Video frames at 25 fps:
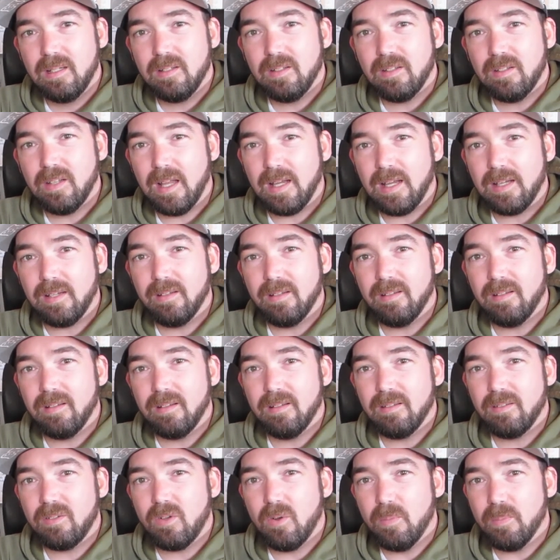like
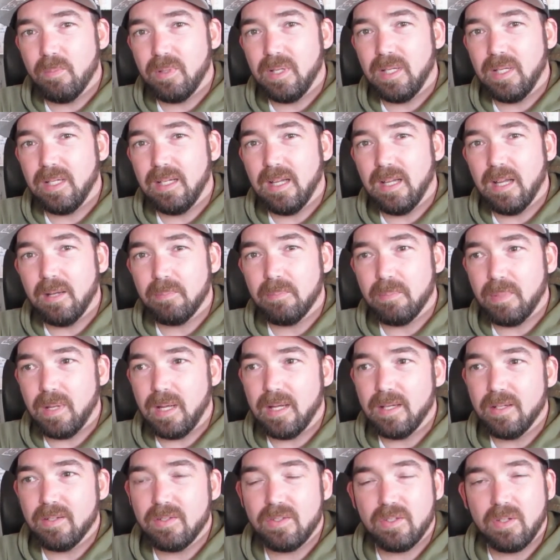completely
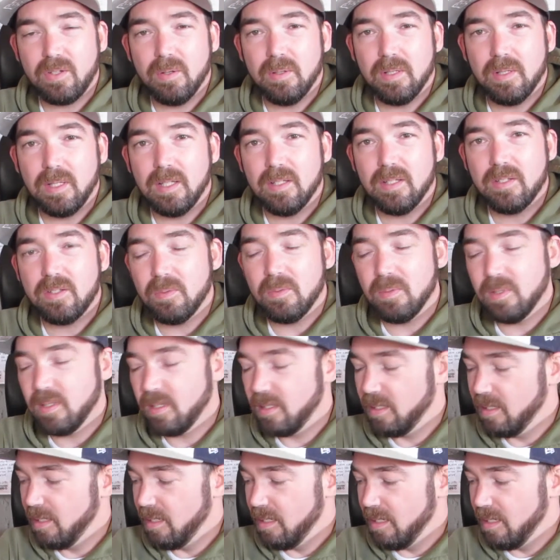unbiased going into it.